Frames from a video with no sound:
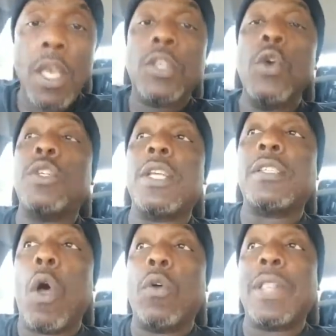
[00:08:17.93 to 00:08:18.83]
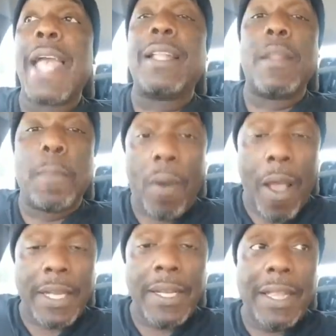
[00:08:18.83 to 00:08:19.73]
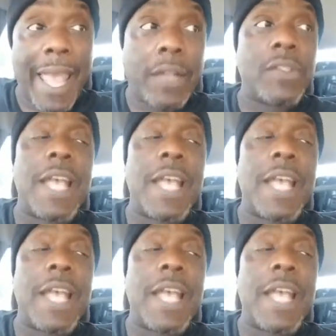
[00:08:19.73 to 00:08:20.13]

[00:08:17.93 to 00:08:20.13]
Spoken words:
You just don't like LeBron and the Lakers.